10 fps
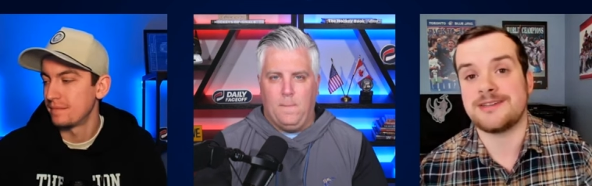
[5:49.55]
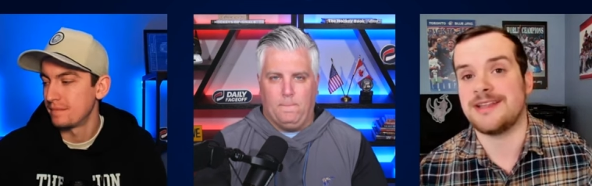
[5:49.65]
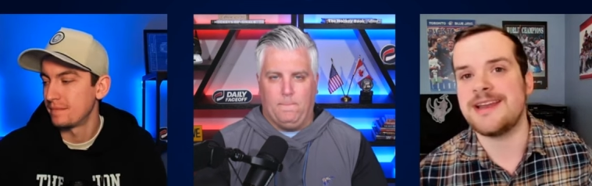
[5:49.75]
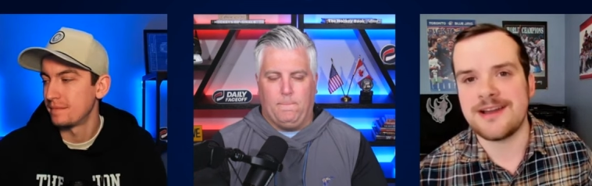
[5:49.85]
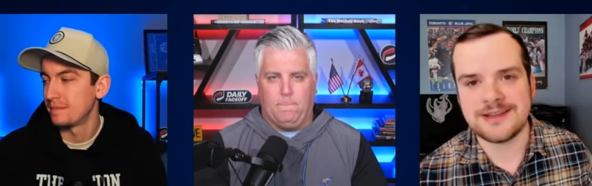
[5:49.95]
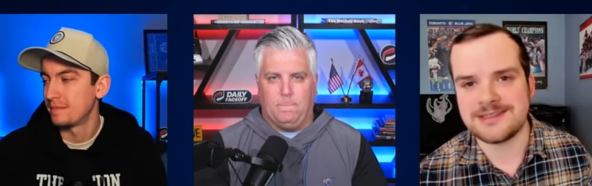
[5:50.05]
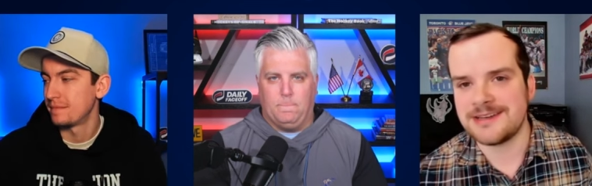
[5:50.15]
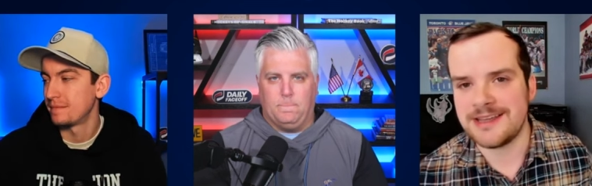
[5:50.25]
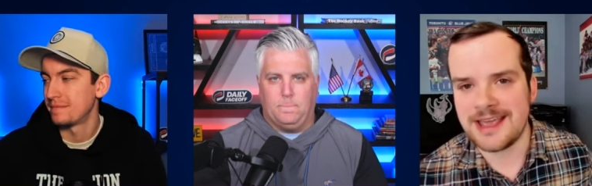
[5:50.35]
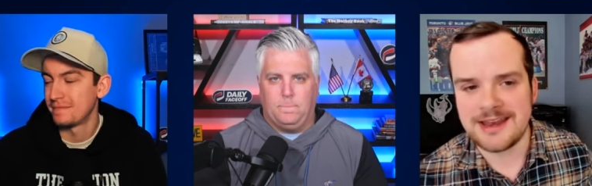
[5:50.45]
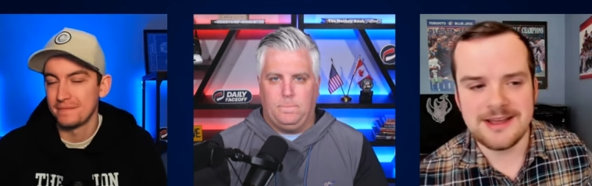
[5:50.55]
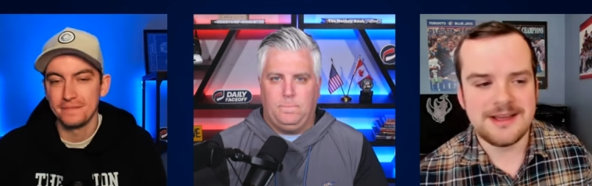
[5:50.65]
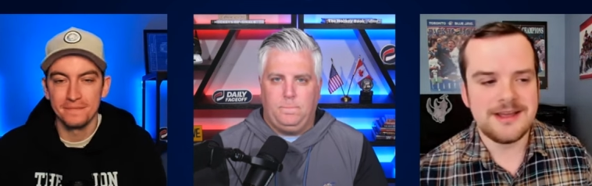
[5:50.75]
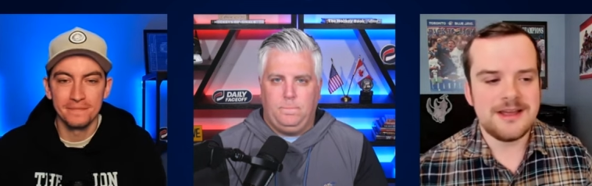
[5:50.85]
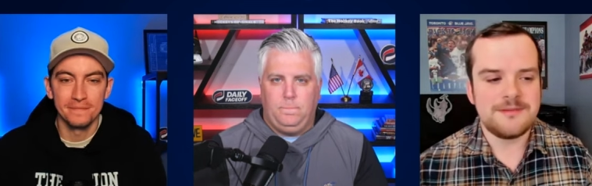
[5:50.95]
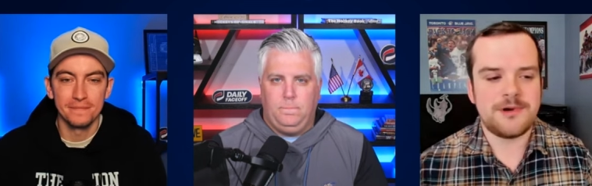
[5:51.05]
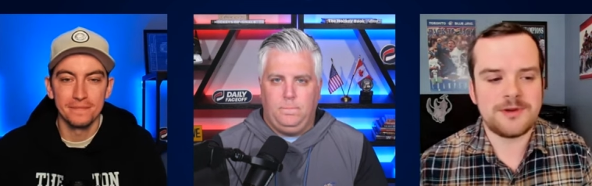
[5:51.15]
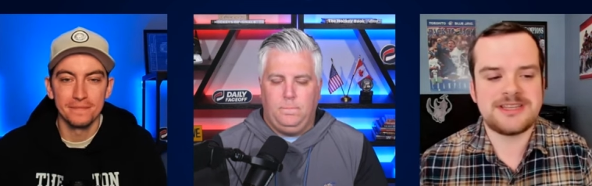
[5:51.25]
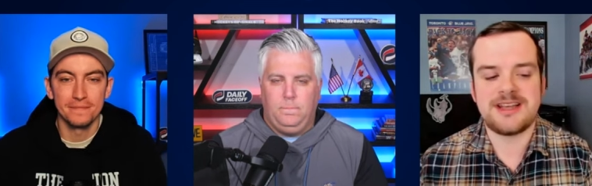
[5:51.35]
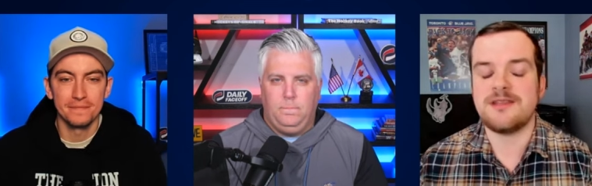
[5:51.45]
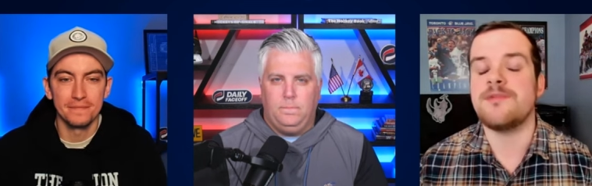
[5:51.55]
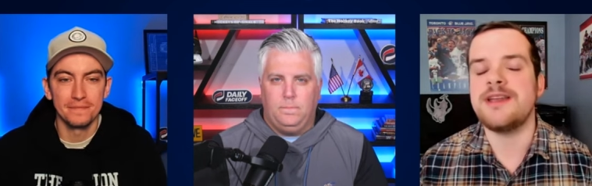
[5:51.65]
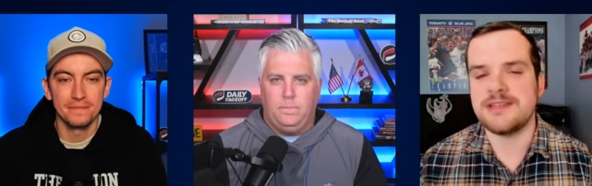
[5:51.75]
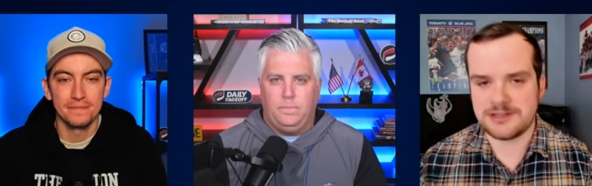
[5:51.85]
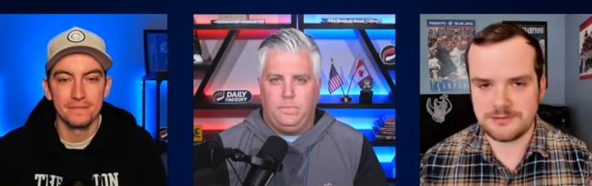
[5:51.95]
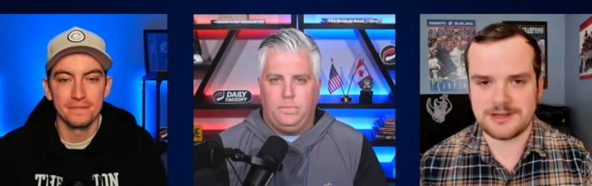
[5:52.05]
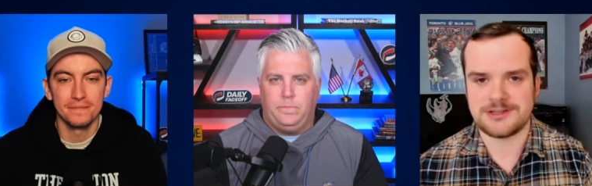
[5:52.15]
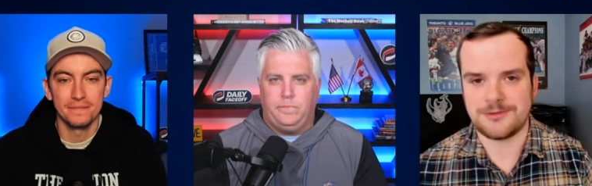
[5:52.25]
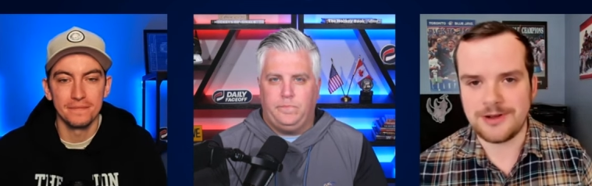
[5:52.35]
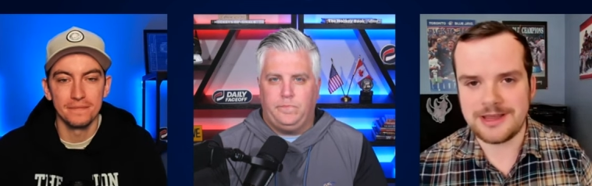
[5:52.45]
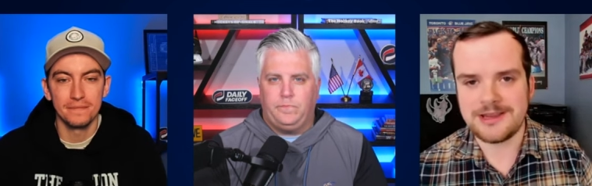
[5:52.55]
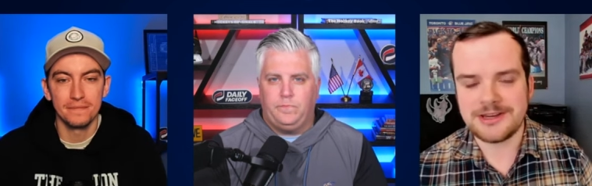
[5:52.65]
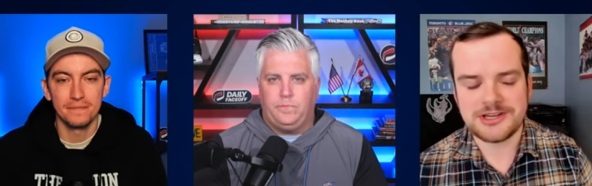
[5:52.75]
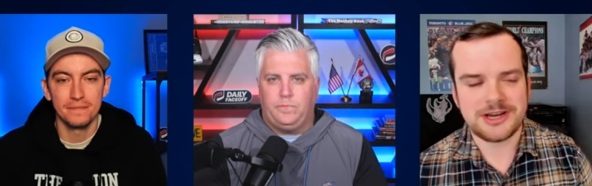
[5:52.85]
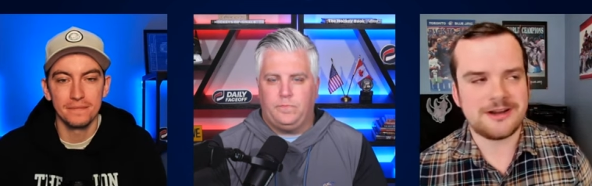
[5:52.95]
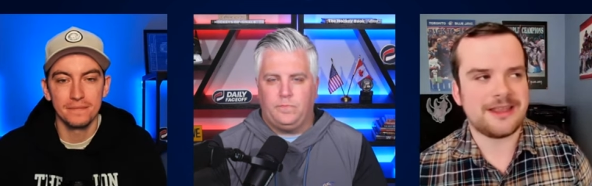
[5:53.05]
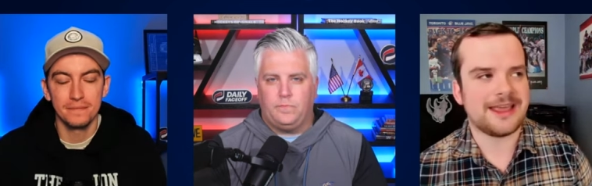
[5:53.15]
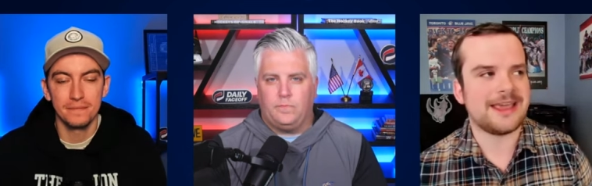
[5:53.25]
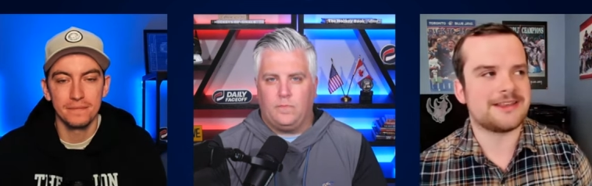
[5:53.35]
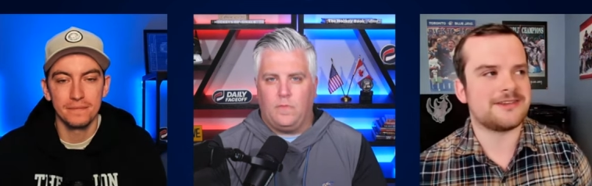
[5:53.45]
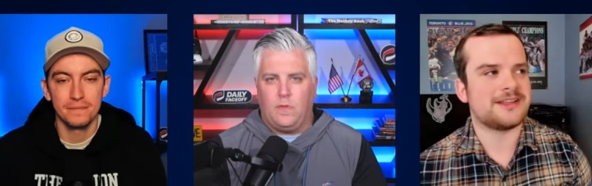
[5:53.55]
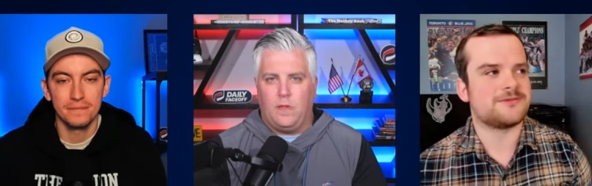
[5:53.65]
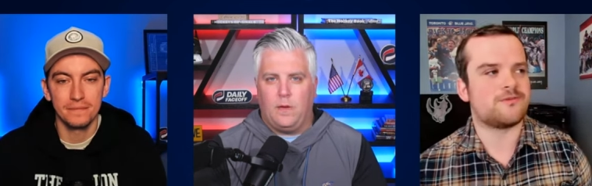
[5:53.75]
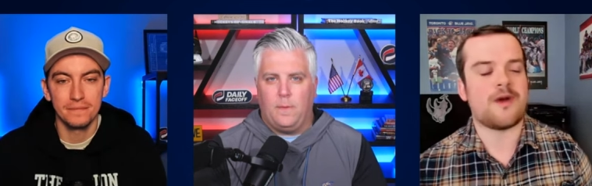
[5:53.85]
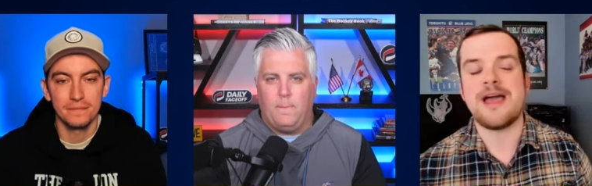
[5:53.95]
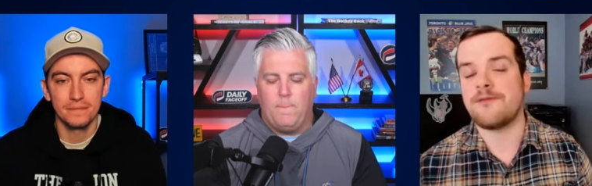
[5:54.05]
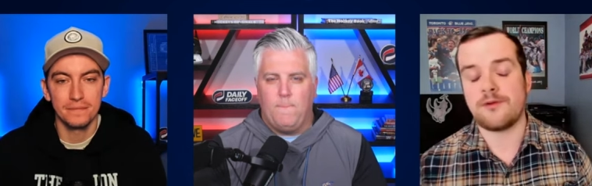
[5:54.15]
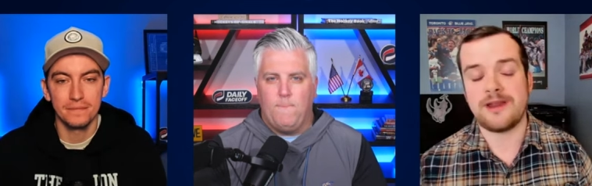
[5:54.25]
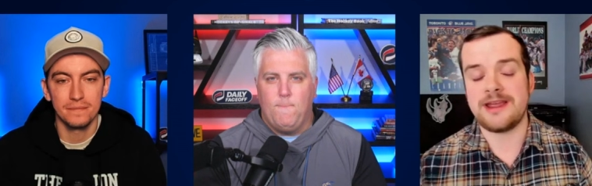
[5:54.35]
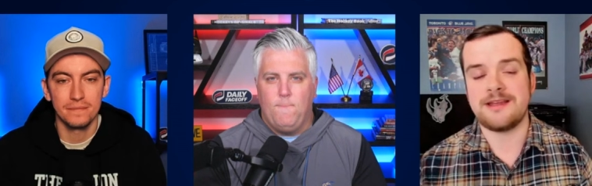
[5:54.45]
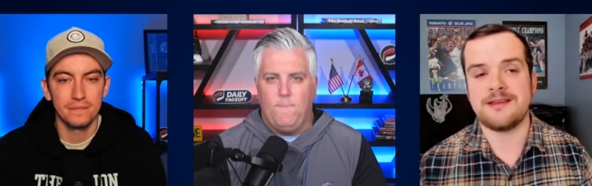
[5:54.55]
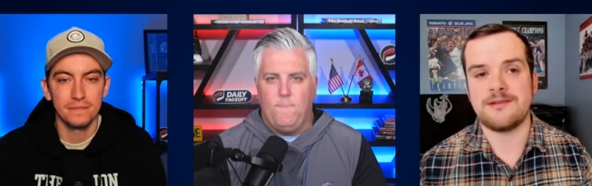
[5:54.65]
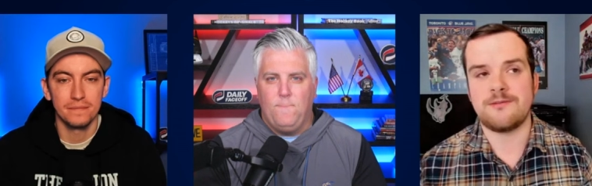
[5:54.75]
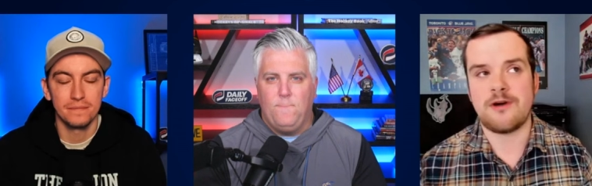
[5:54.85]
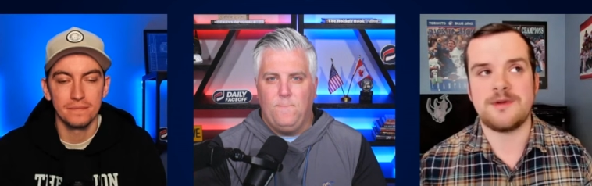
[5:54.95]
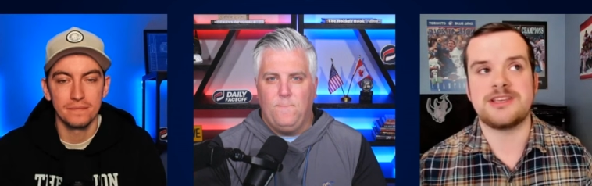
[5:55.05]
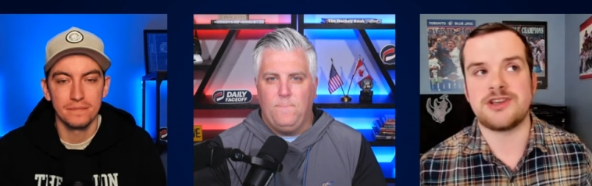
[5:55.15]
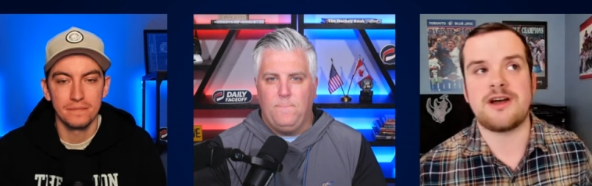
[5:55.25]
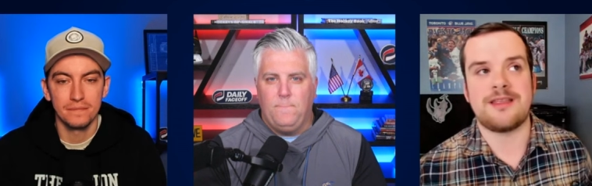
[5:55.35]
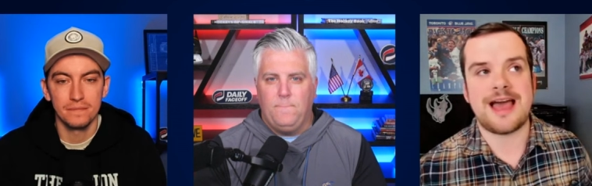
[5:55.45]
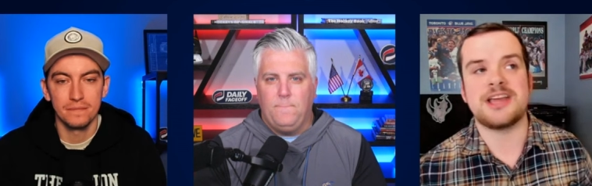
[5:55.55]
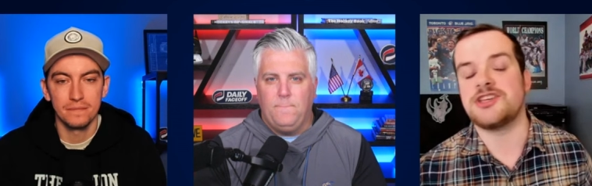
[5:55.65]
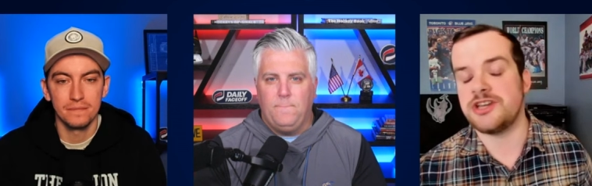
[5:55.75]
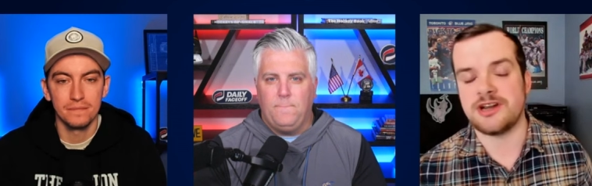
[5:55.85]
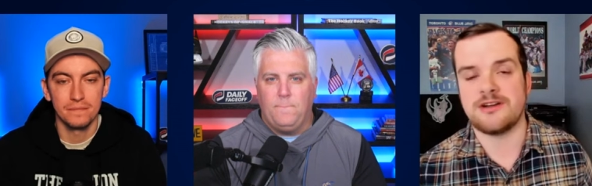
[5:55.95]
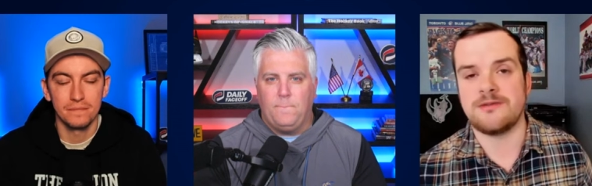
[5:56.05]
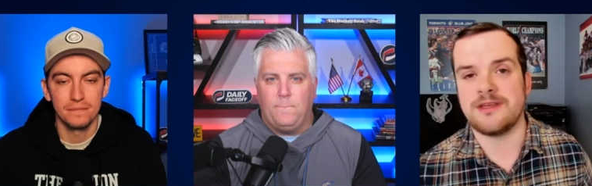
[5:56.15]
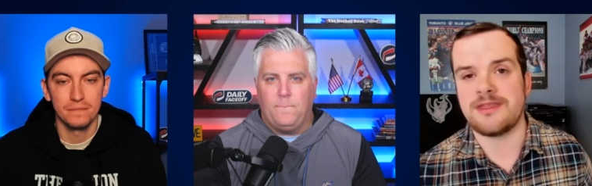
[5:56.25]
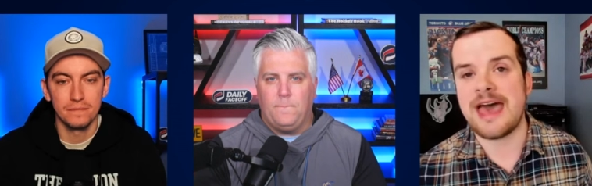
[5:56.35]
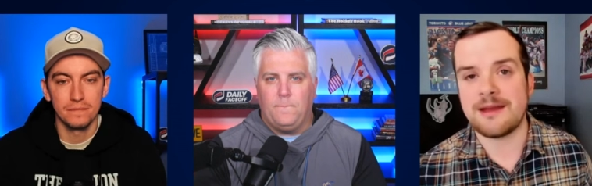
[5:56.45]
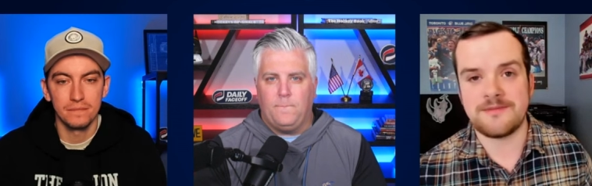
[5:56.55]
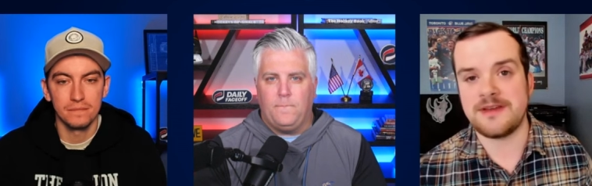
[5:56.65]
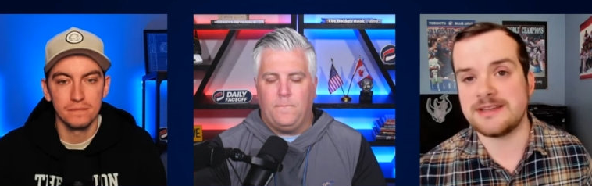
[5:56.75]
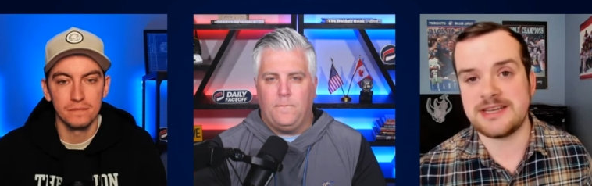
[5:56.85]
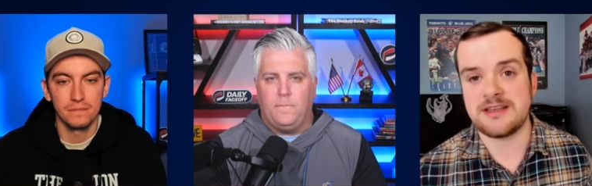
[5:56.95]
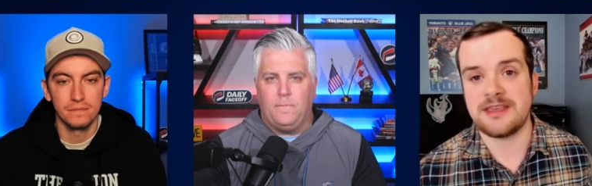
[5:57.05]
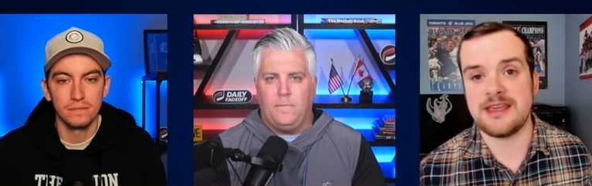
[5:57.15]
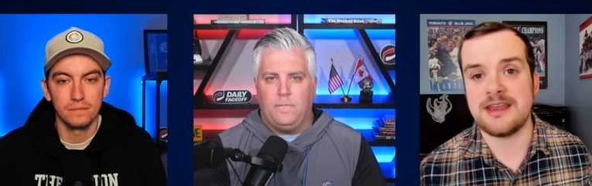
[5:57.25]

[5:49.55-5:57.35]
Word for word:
Speaker 1: Lane Hutson again, but what Celebrini's doing as a rookie this year, like it's it's rivaling what we saw last year with Adam Fantilli,